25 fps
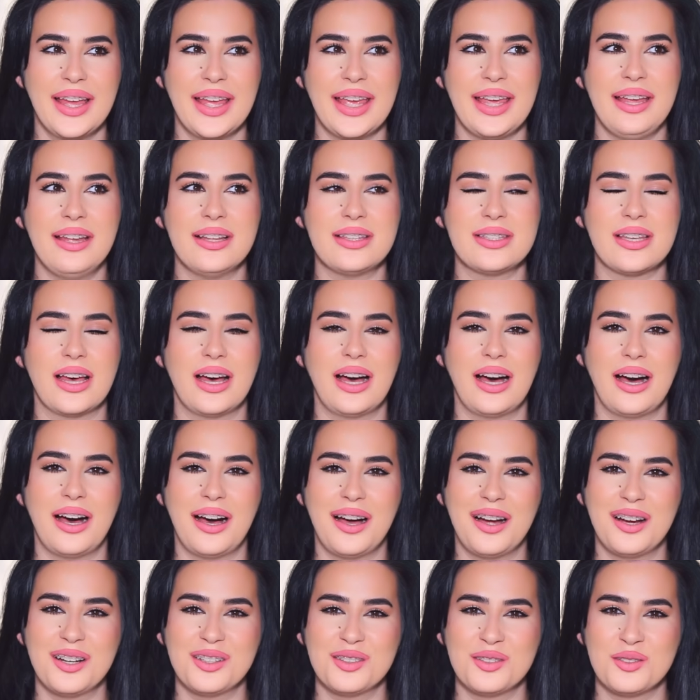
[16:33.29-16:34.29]
It's
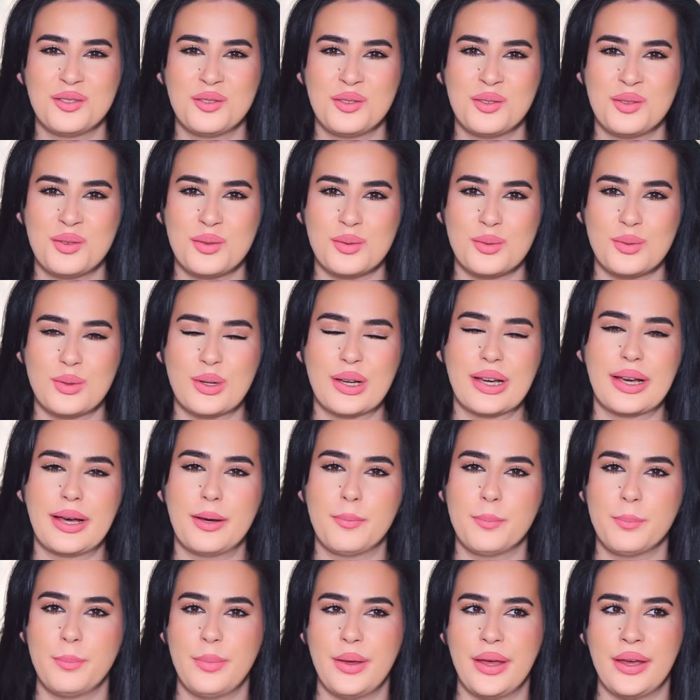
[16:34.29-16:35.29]
hard to
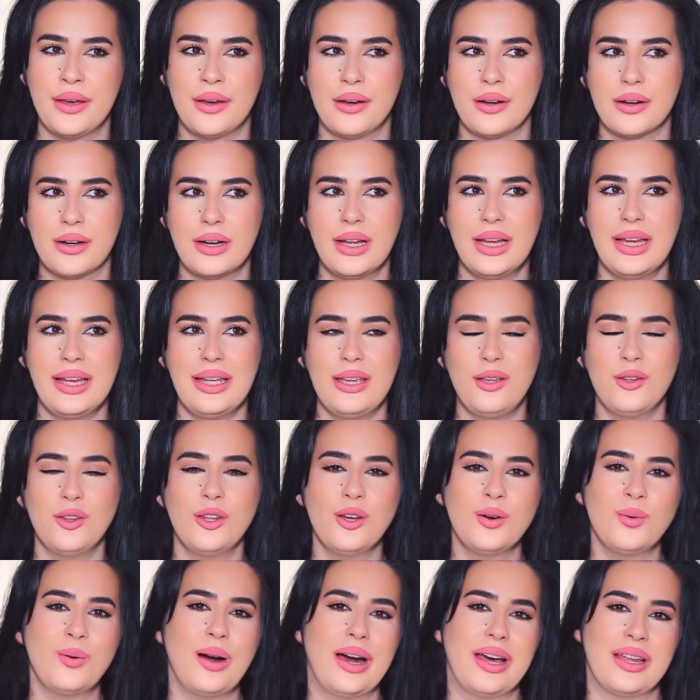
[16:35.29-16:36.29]
compare. You
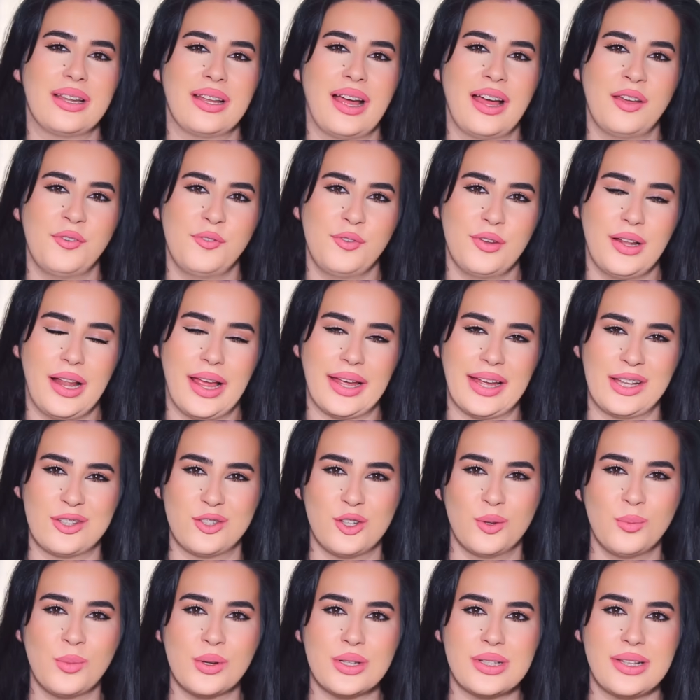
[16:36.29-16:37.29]
know what? I feel like it's
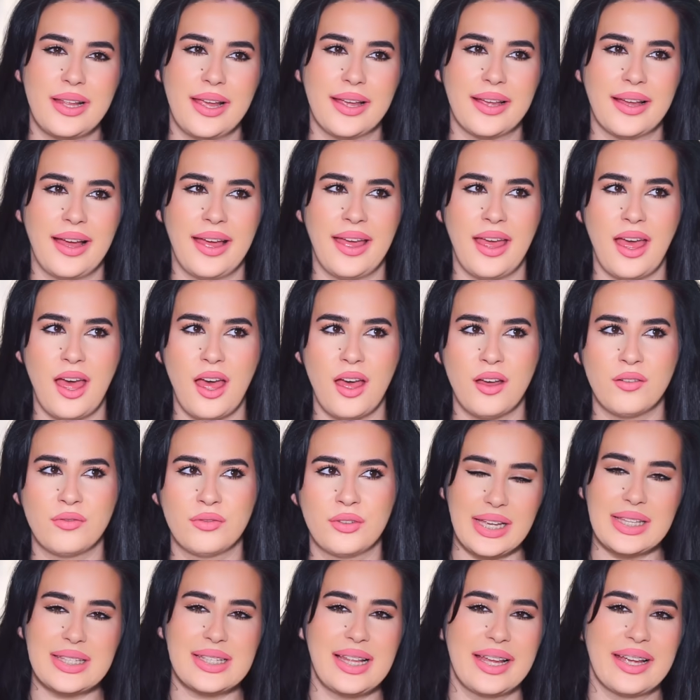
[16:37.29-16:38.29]
almost like I have
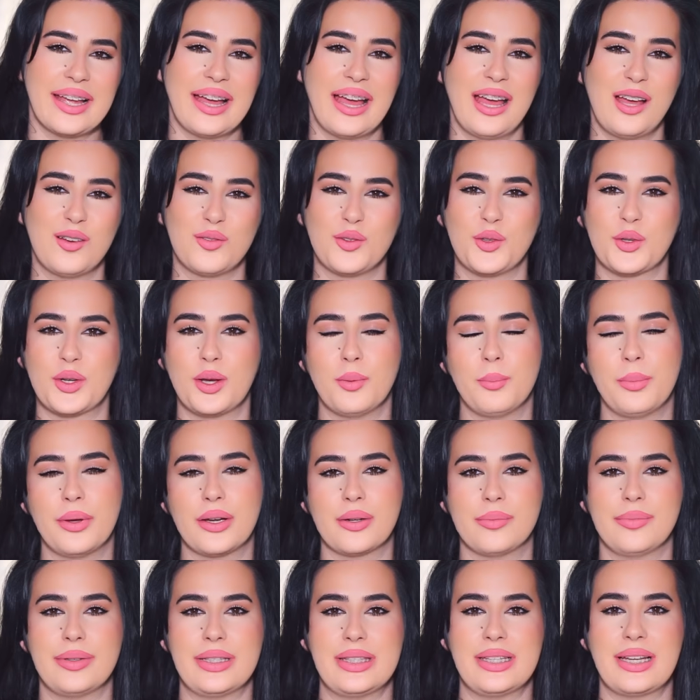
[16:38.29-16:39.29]
to
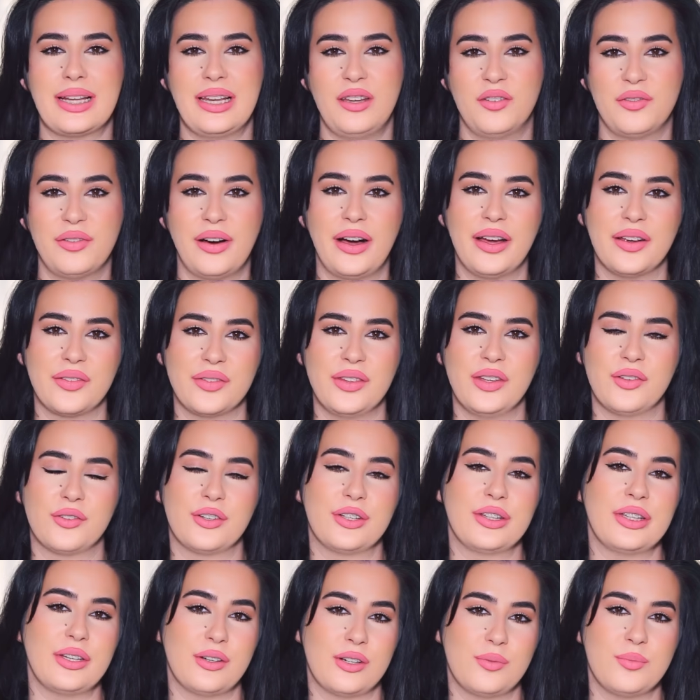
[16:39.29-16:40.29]
compare basically 5
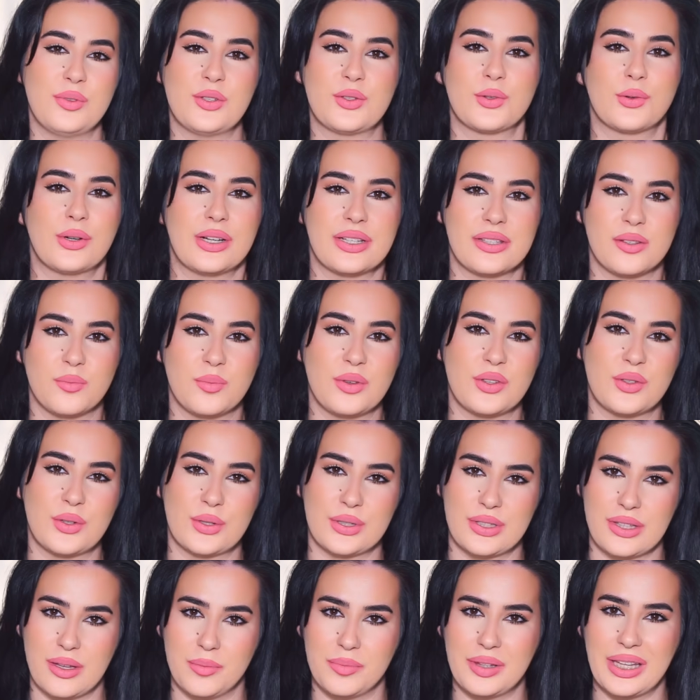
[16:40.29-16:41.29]
different tiramisu recipes or
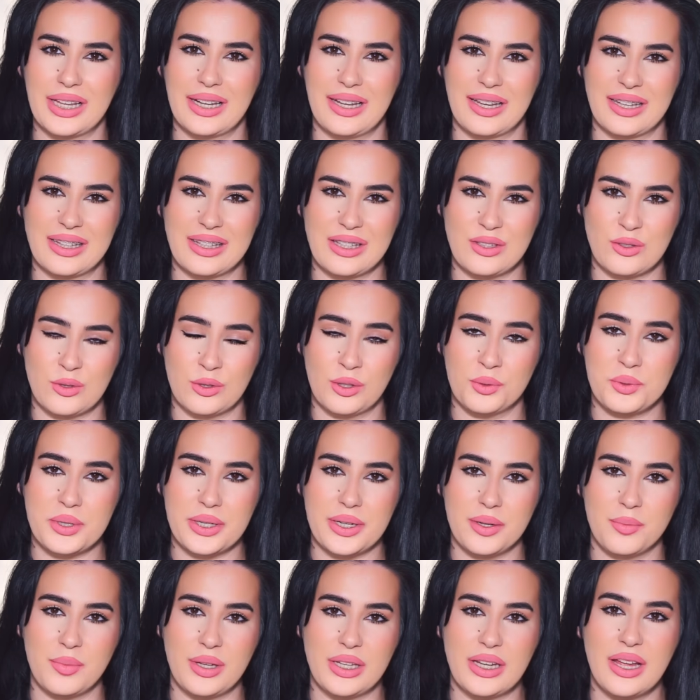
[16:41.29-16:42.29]
something like this, you know what
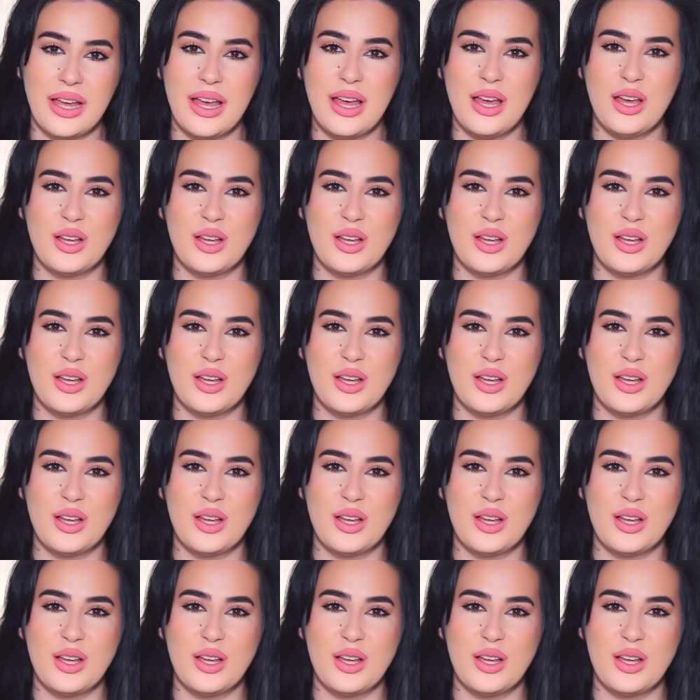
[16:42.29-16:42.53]
I mean?